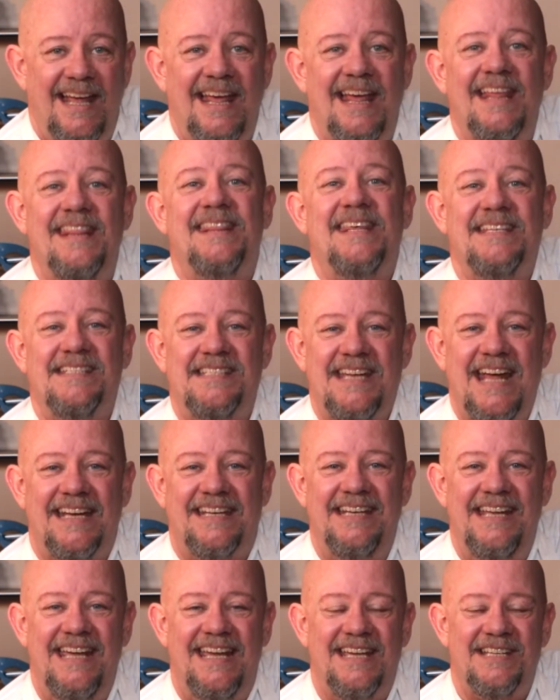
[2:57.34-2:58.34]
This
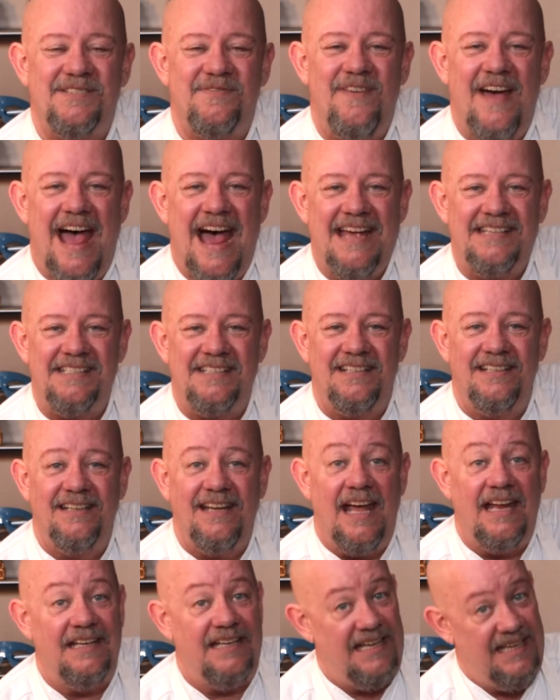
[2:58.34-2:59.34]
technique is fast
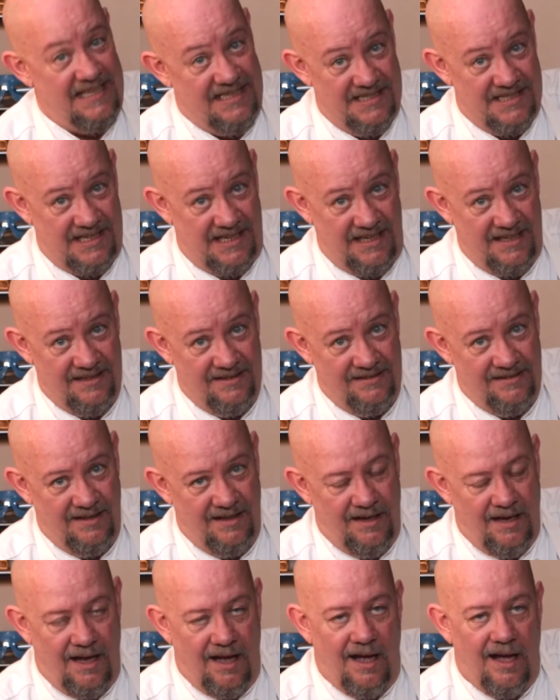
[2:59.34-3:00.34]
and easy.
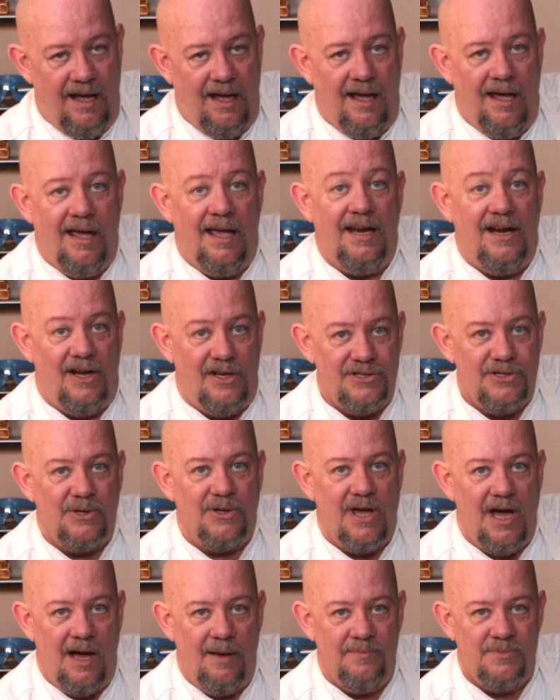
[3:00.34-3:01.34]
It also
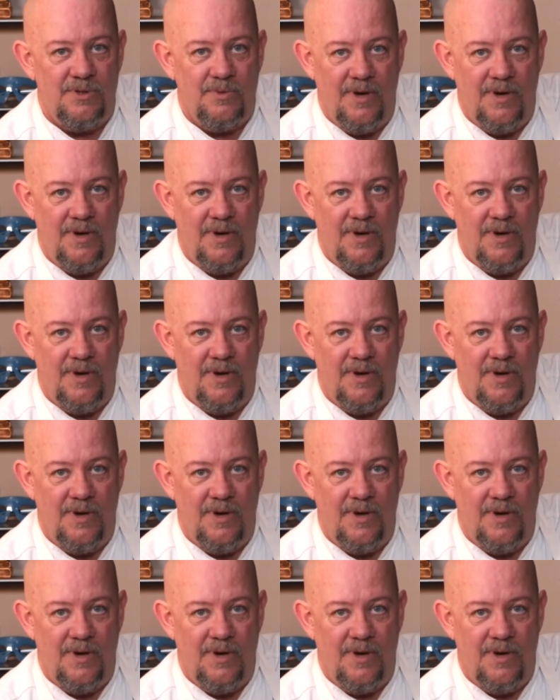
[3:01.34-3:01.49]
comes